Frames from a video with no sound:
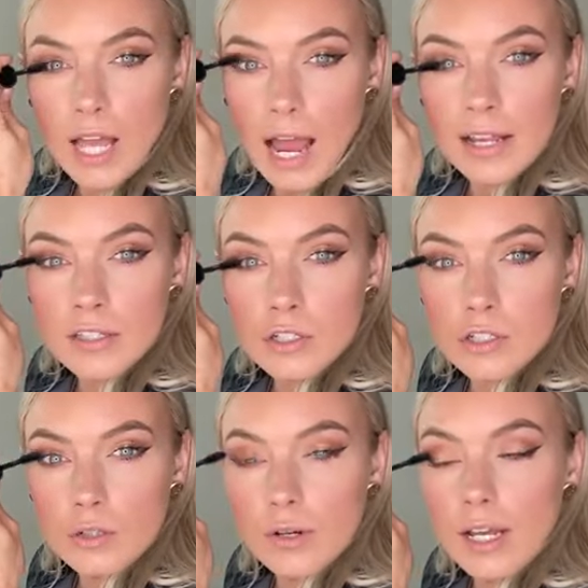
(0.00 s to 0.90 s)

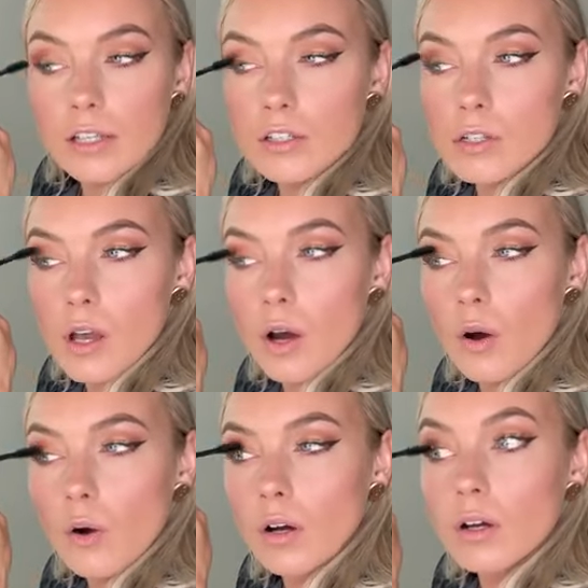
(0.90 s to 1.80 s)
sides to it,
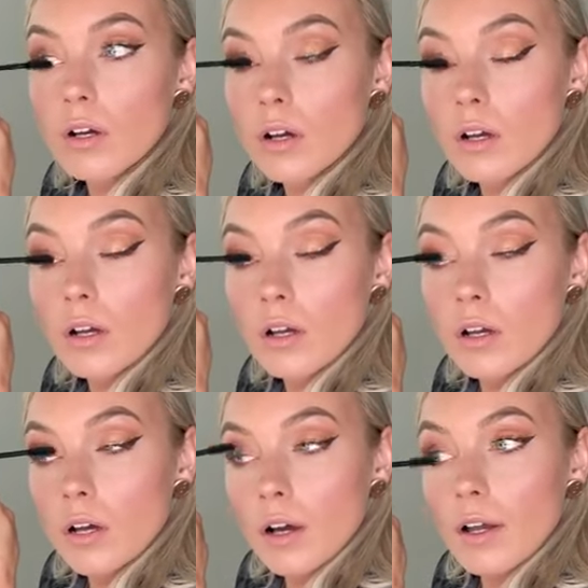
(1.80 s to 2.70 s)
so
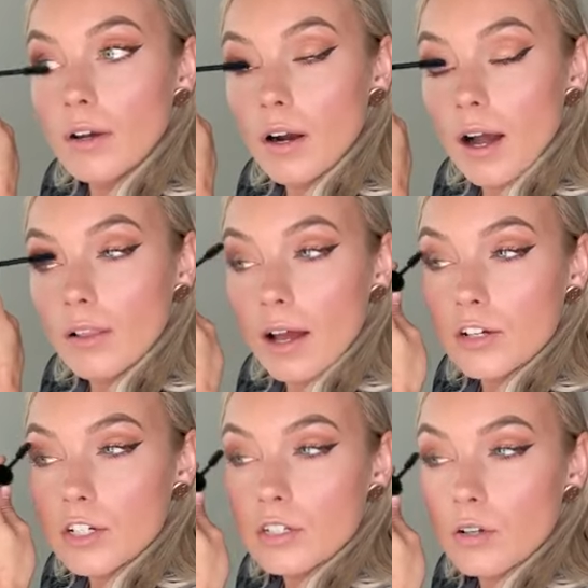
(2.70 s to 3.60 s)
your
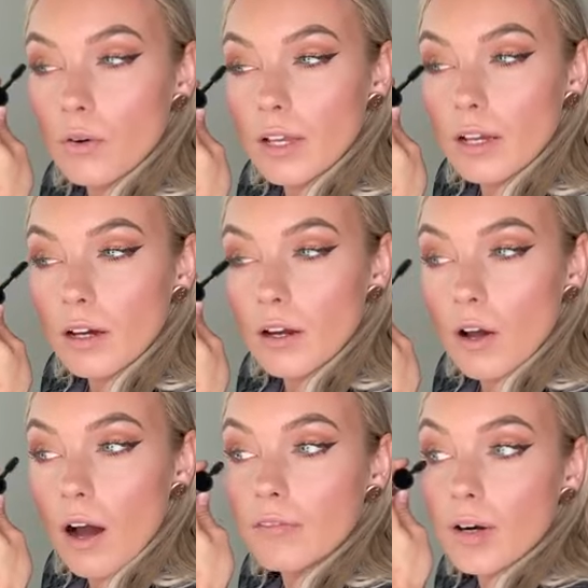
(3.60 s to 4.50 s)
eyelashes don't get
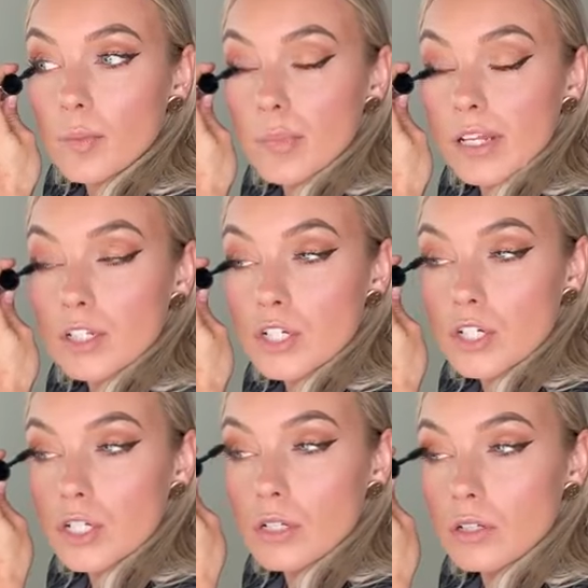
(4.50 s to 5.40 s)
cut off or
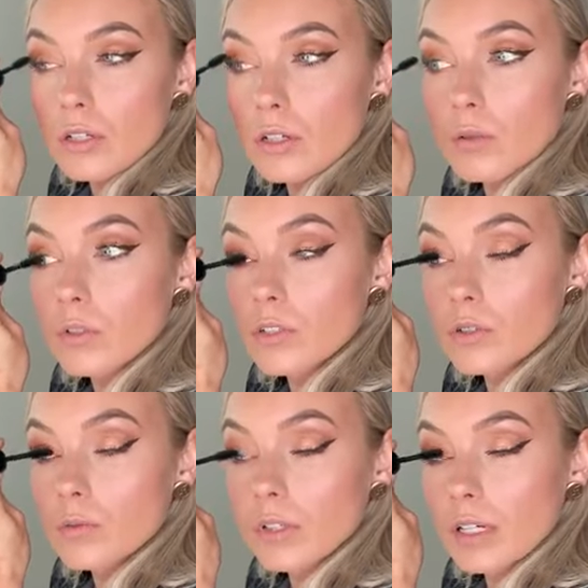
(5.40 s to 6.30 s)
pinched, which
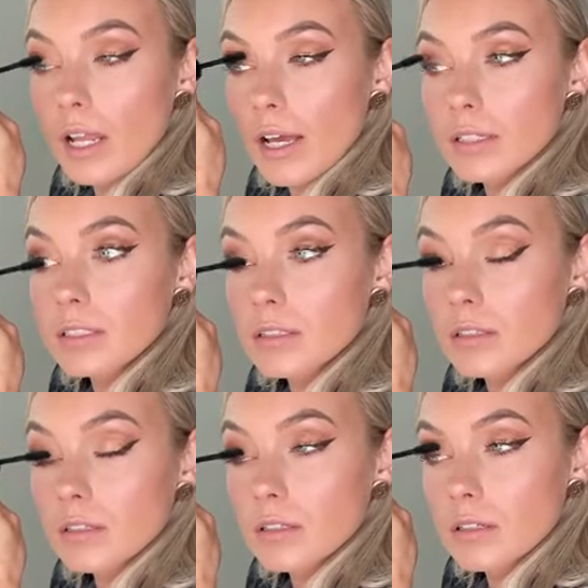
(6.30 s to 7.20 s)
is really
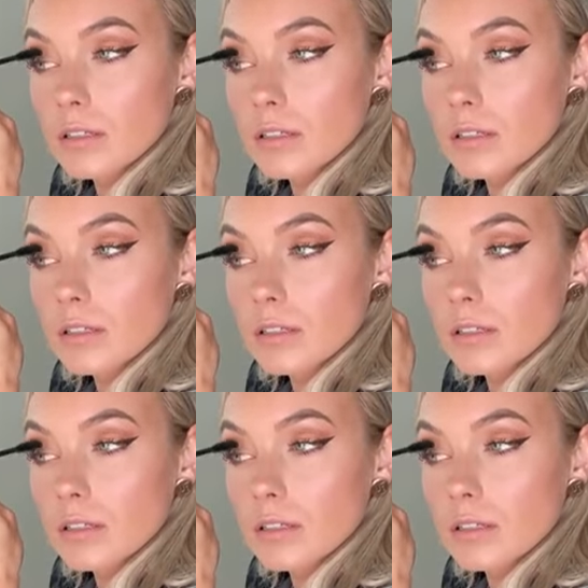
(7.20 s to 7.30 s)
nice.